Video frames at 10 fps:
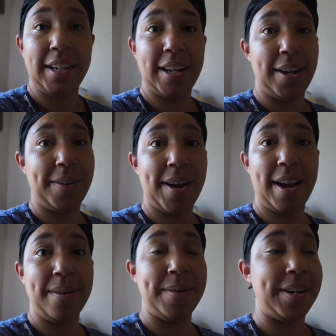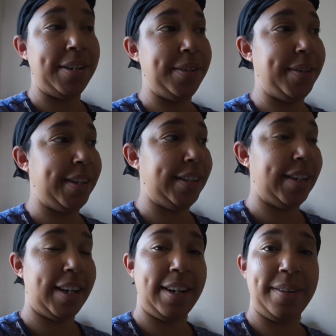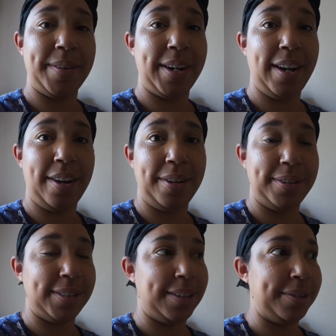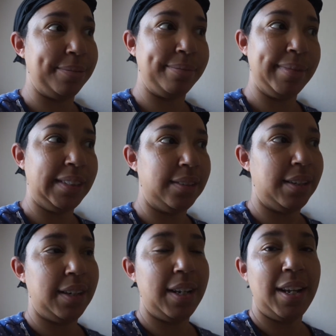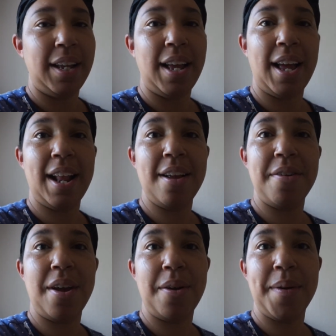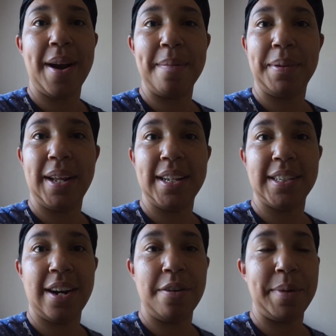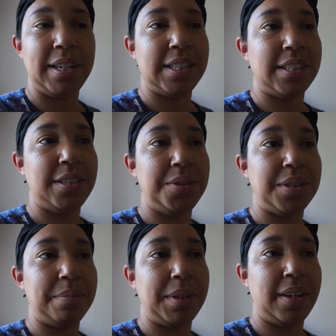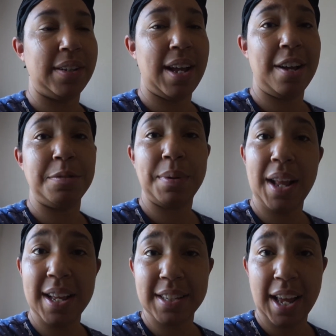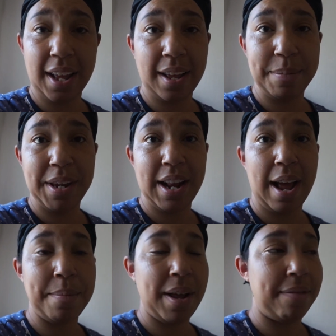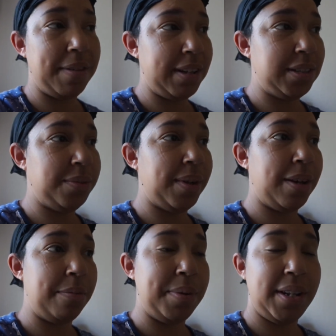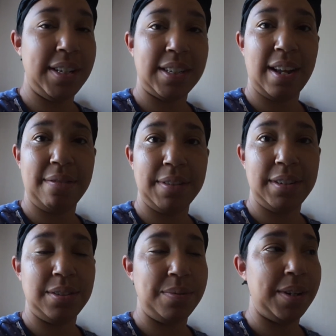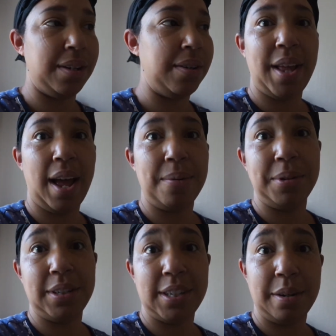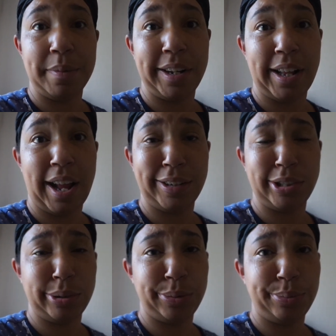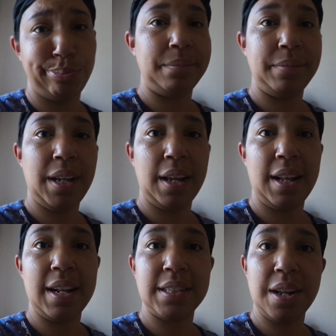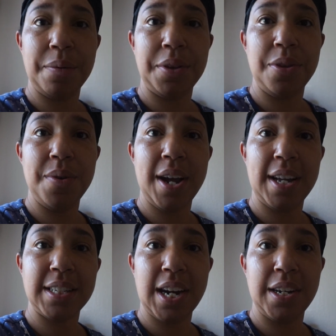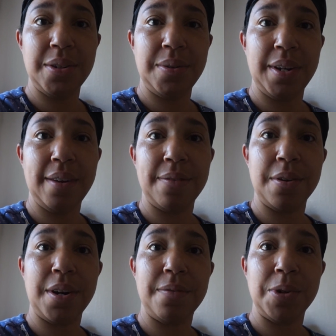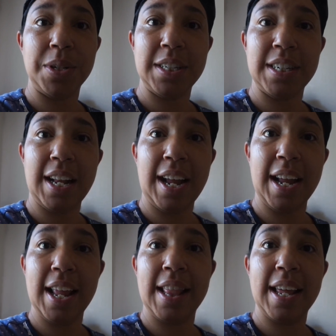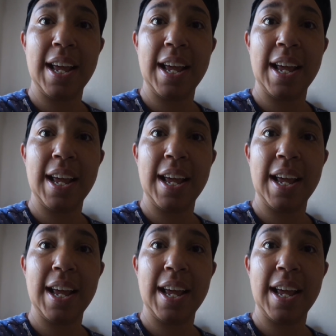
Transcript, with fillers: no, I don't want to do it. I don't want to go. So I don't know what our plans are. We might just do something here at the house. Plus, I mean, I'm not feeling too well. Penny's not feeling too well. That will determine a lot too. Yeah, let us know what you guys are doing for 4th of July in the